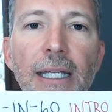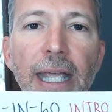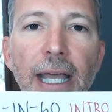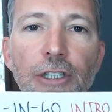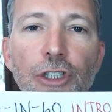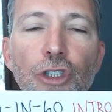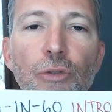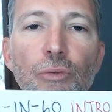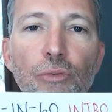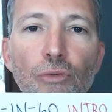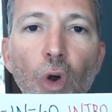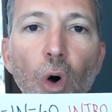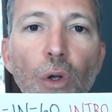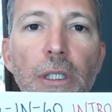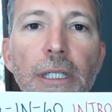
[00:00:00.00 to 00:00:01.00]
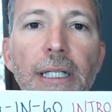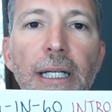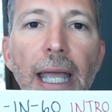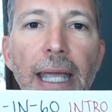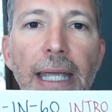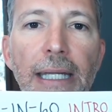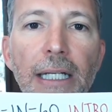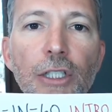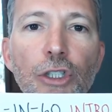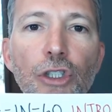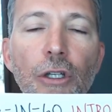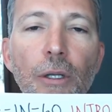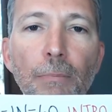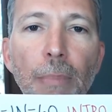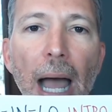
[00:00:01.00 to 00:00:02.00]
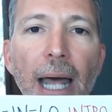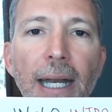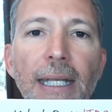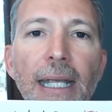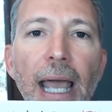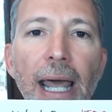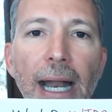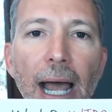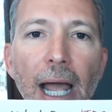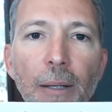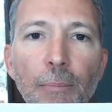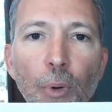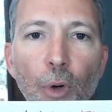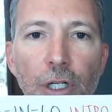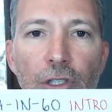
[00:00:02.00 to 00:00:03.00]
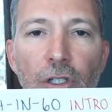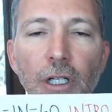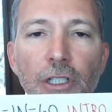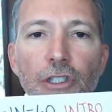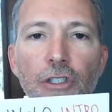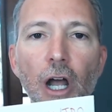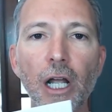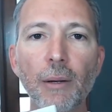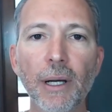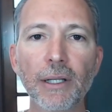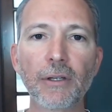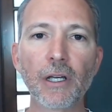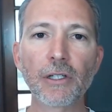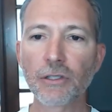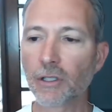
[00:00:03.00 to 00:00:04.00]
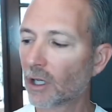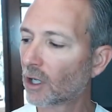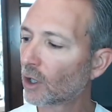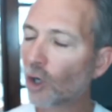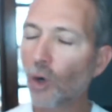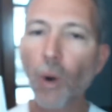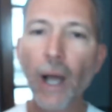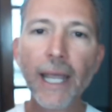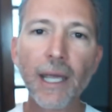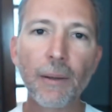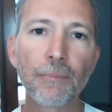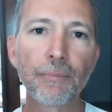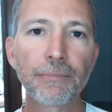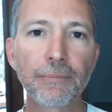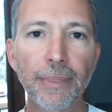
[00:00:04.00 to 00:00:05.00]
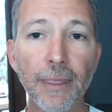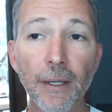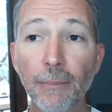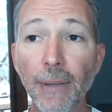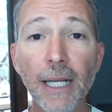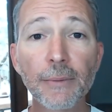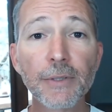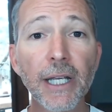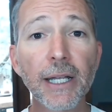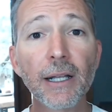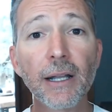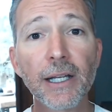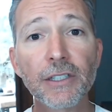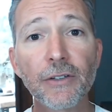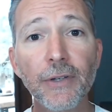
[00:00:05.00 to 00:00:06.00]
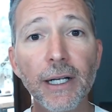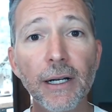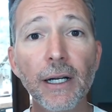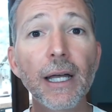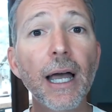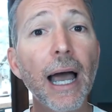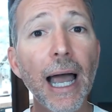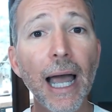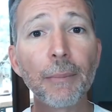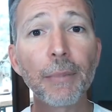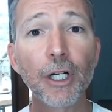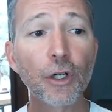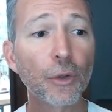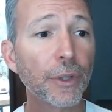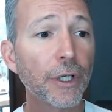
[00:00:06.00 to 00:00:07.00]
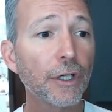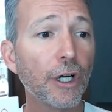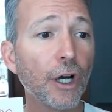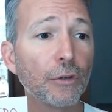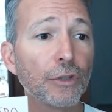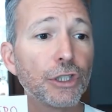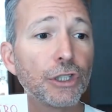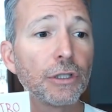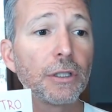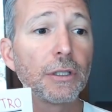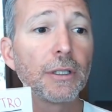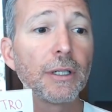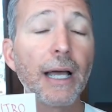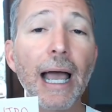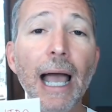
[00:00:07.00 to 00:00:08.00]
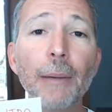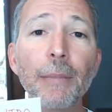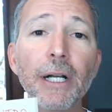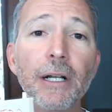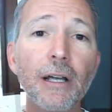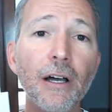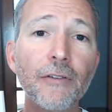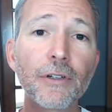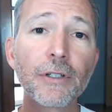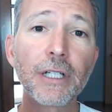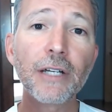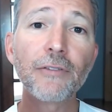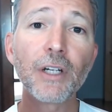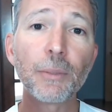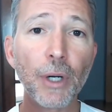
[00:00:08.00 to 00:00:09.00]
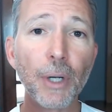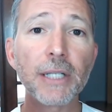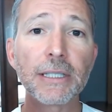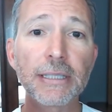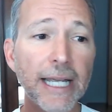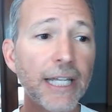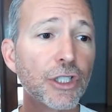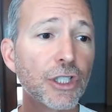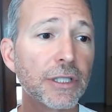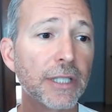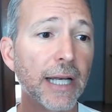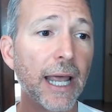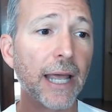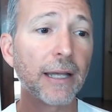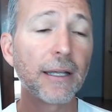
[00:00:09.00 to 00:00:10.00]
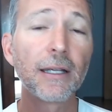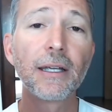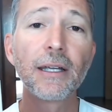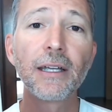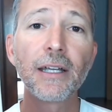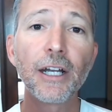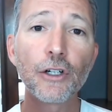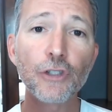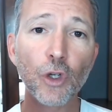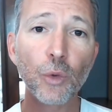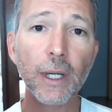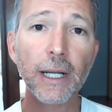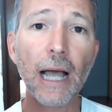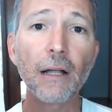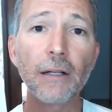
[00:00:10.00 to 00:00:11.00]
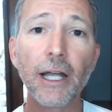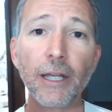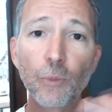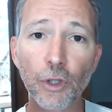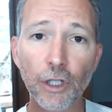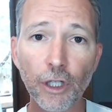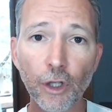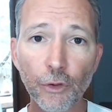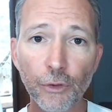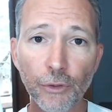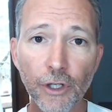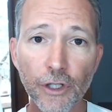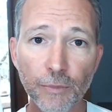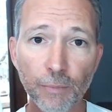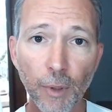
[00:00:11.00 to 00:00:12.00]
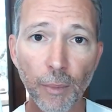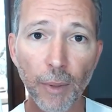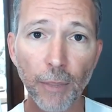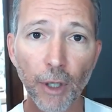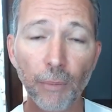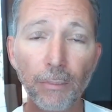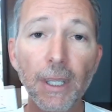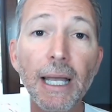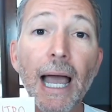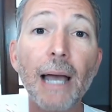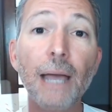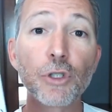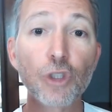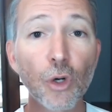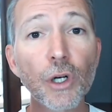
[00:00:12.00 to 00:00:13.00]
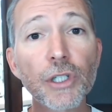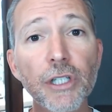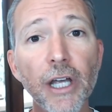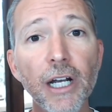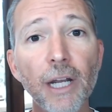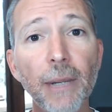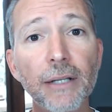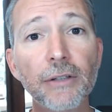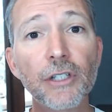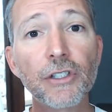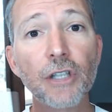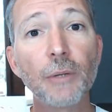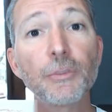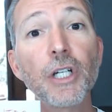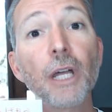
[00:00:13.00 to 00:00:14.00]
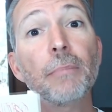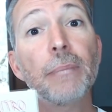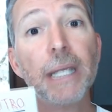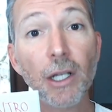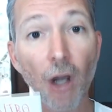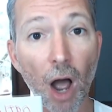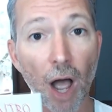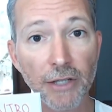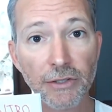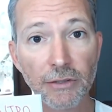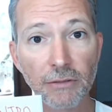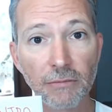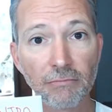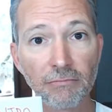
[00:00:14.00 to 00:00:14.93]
gets you rolling into the body at a high point. So let's talk about this. Who I am. My name's Andy LaCivita. I'm a career coach. I'm going to cover giving a presentation today. Here's a quick outline. We're going to go through this. Boom, boom, boom. I'm so excited about this subject because